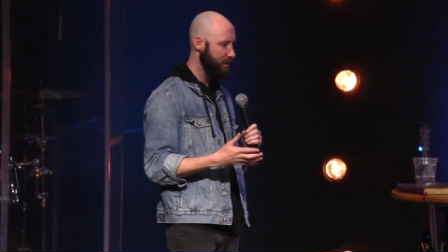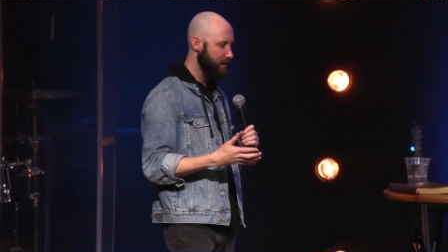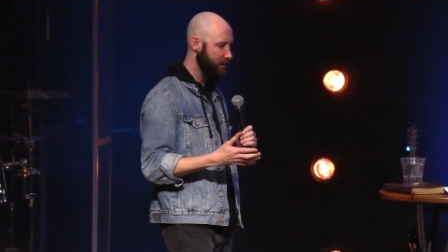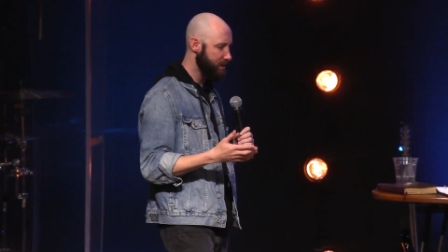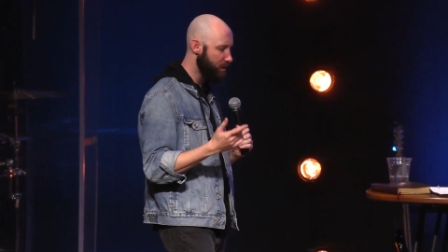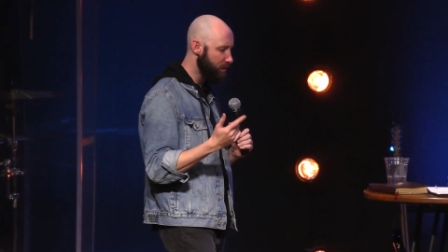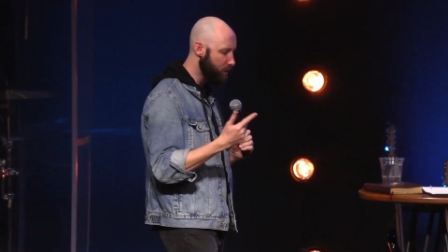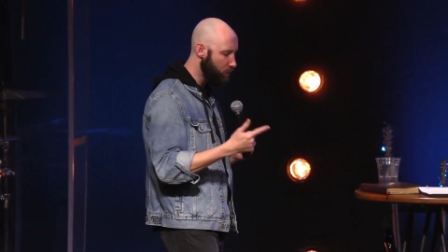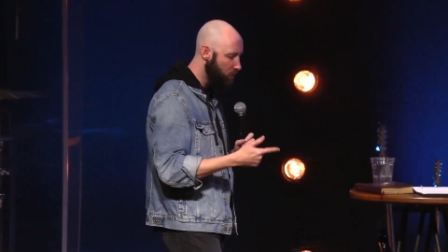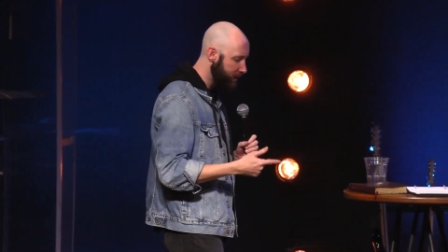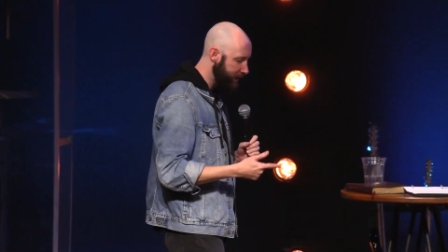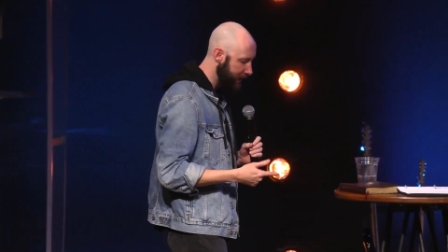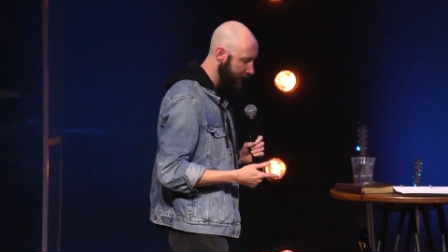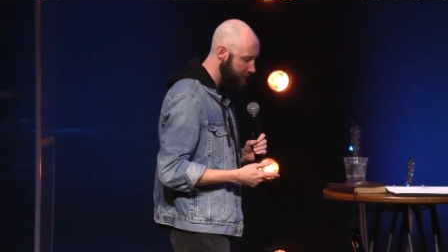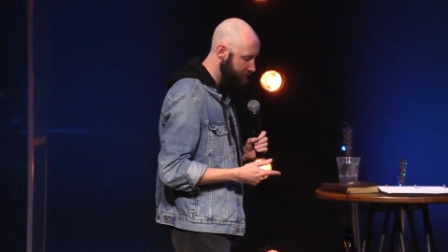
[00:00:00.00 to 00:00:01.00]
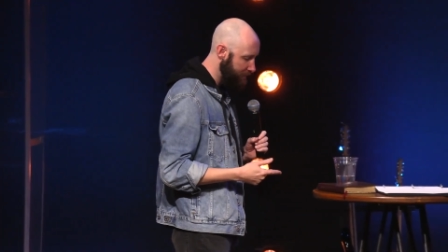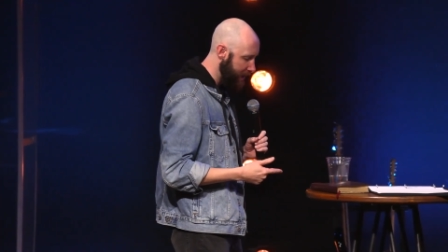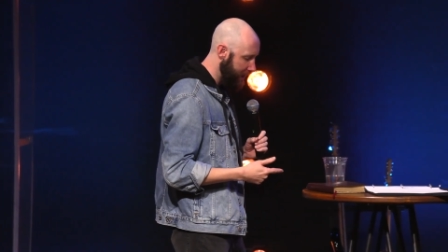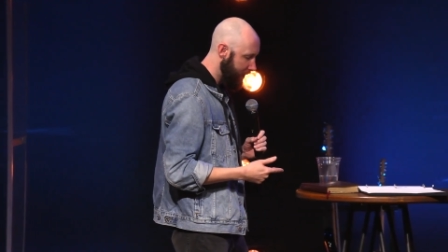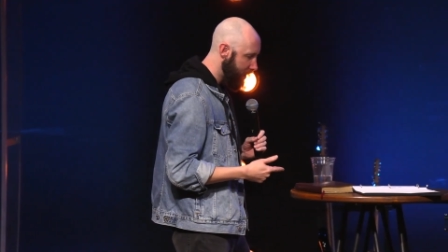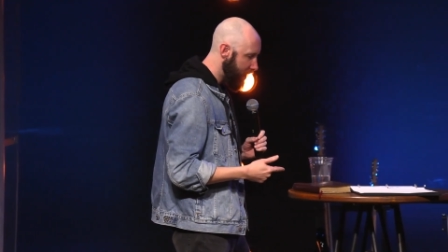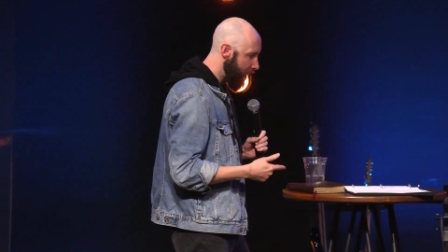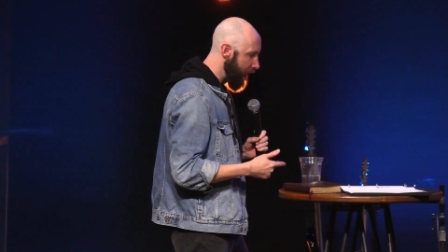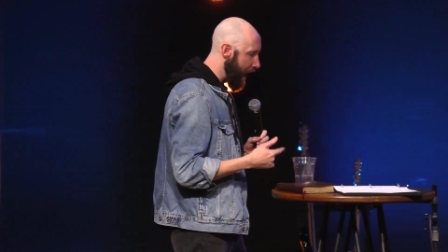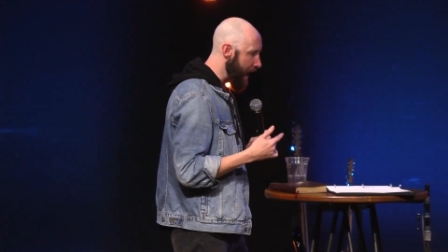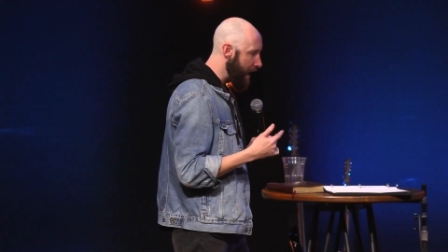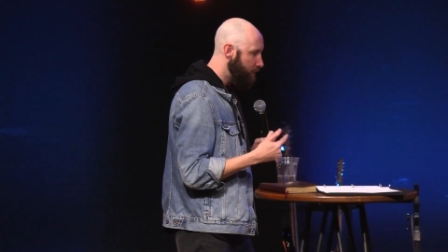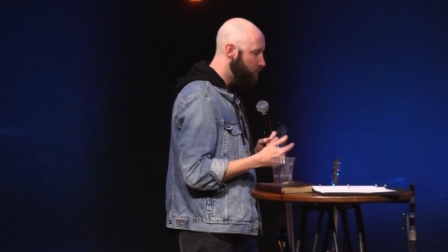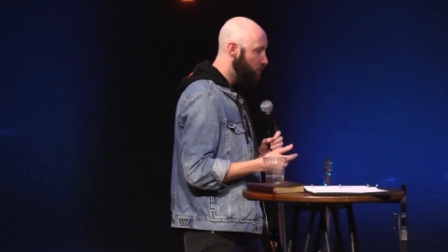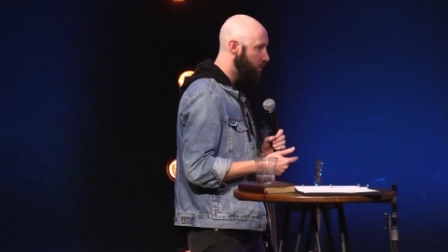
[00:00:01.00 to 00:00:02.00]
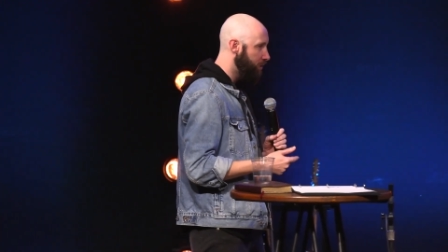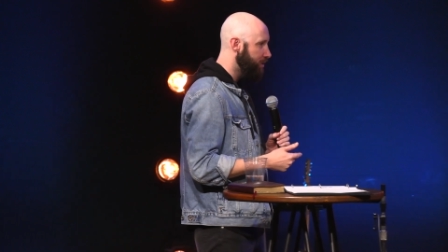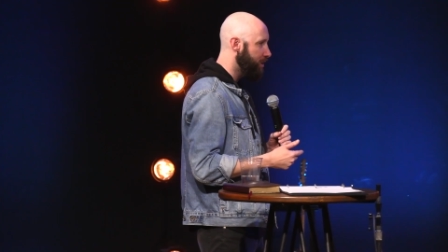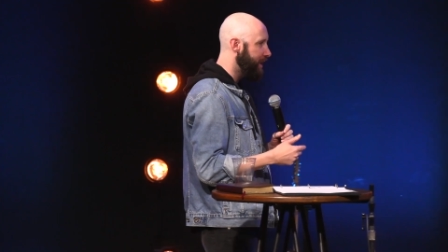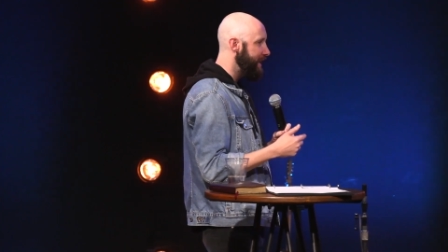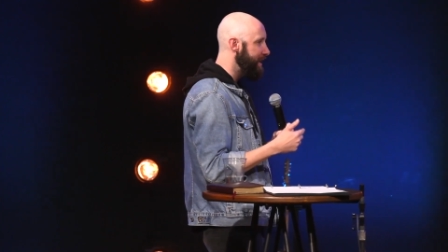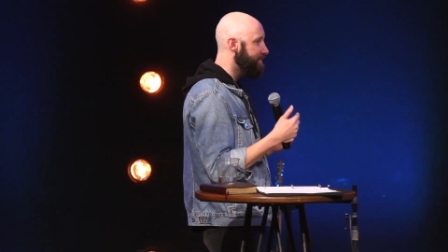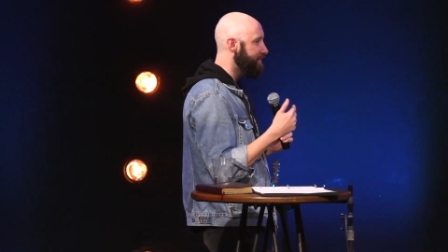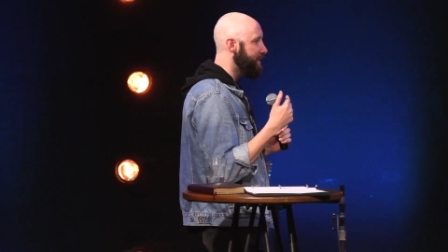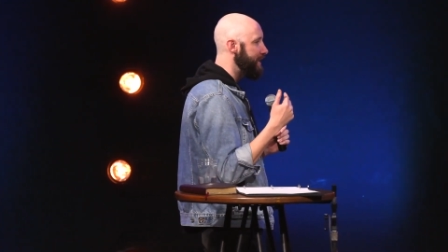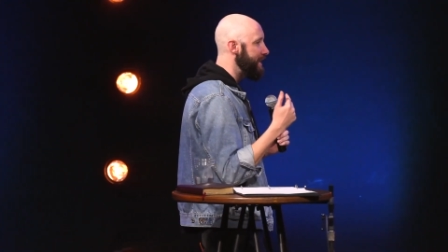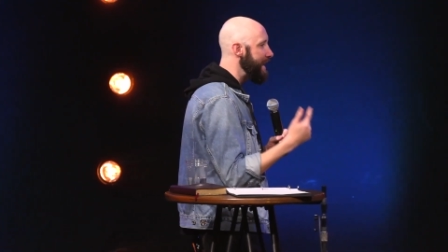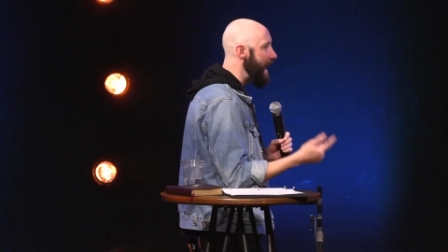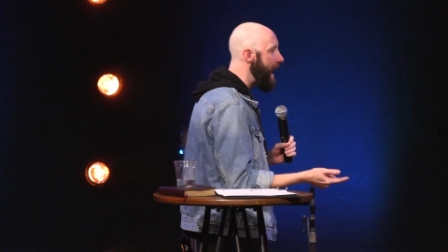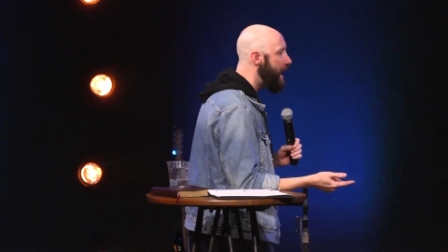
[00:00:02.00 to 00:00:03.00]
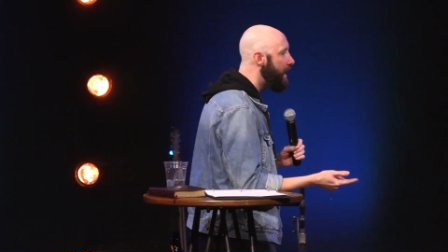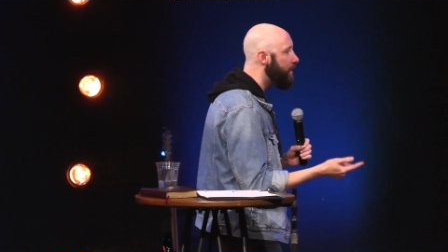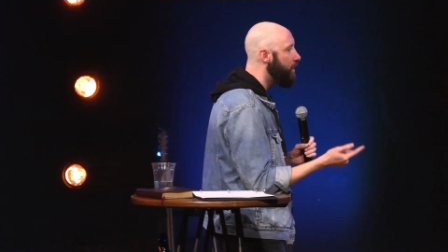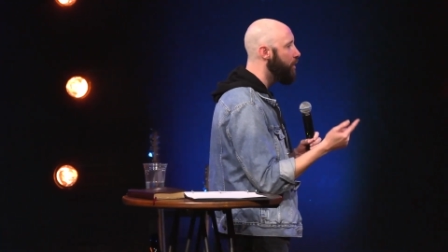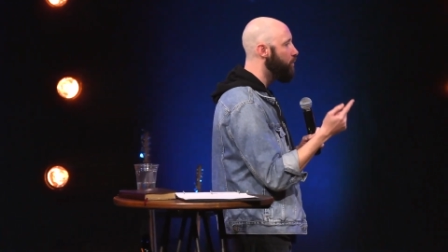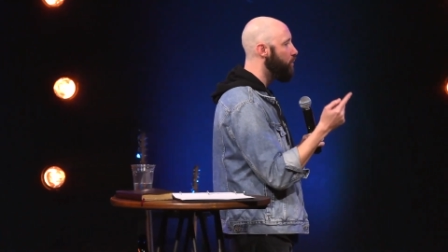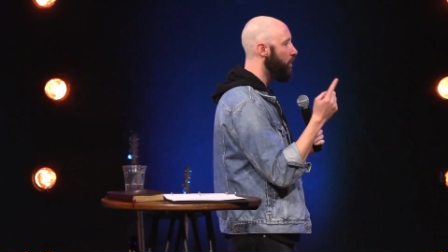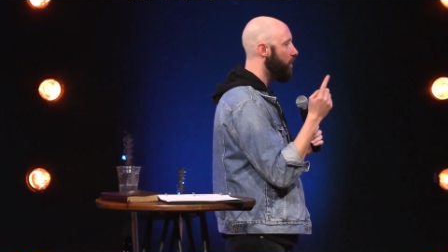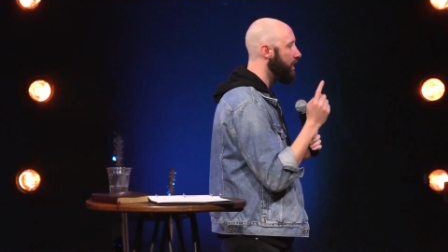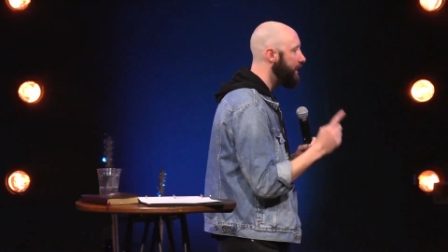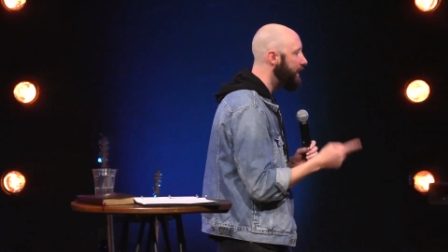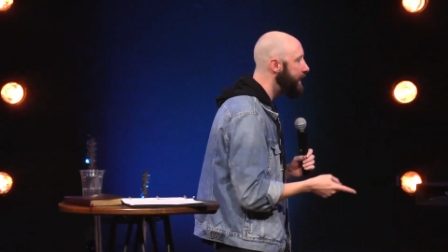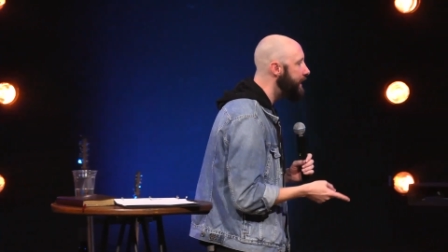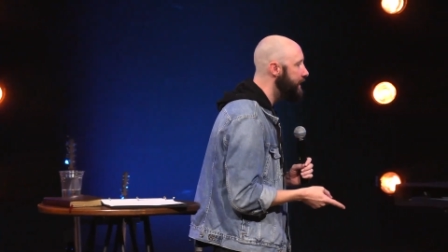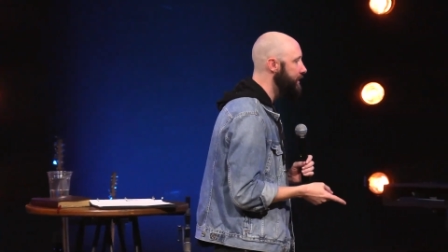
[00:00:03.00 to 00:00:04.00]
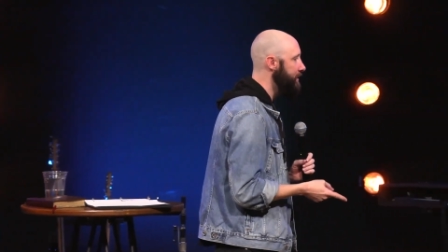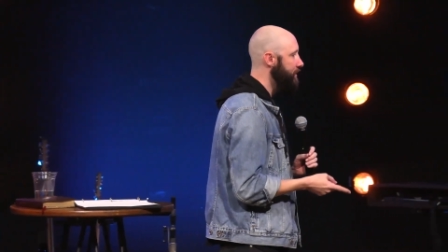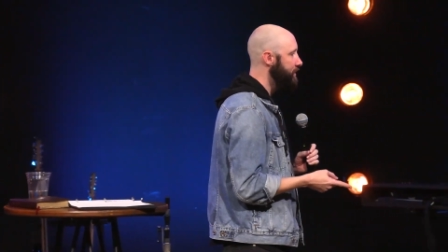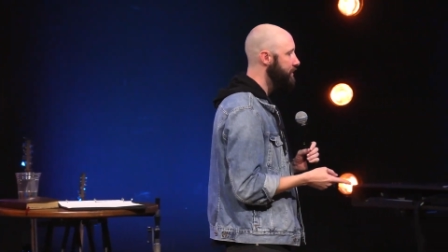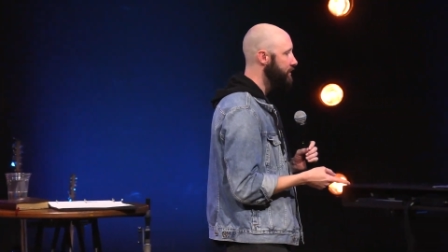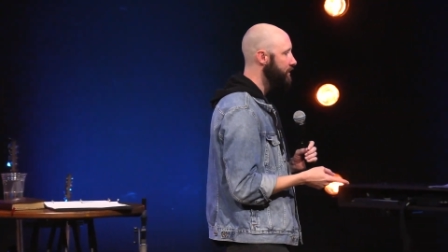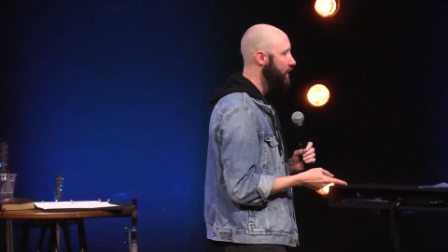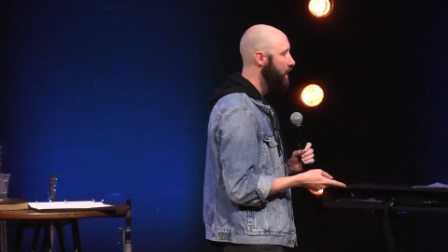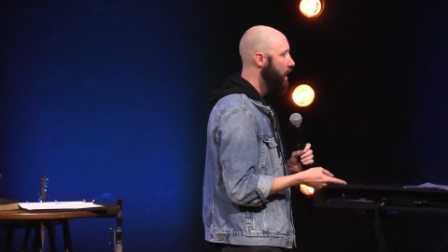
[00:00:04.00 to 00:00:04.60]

because only one came back, I'm wondering if the nine who were cleansed